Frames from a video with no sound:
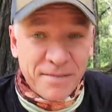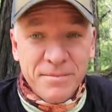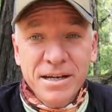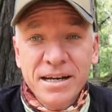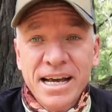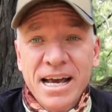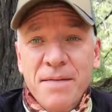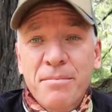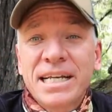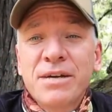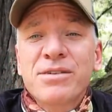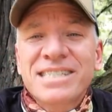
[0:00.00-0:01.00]
him
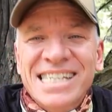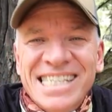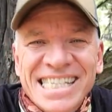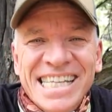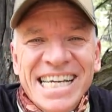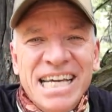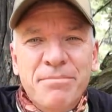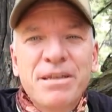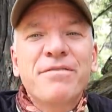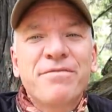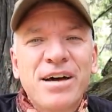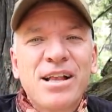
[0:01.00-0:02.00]
but he was asleep.
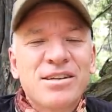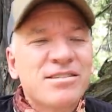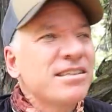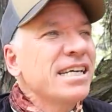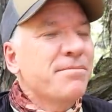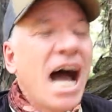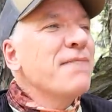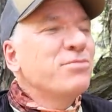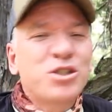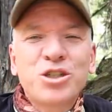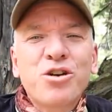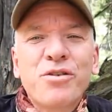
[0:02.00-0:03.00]
He fell asleep. I'm
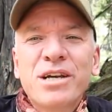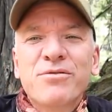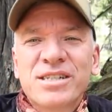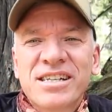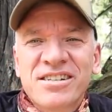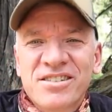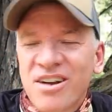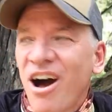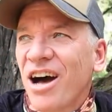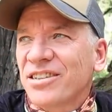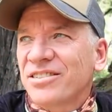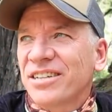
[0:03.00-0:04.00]
sure he was
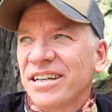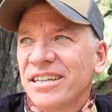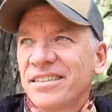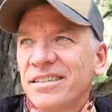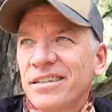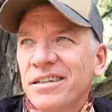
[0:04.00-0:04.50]
exhausted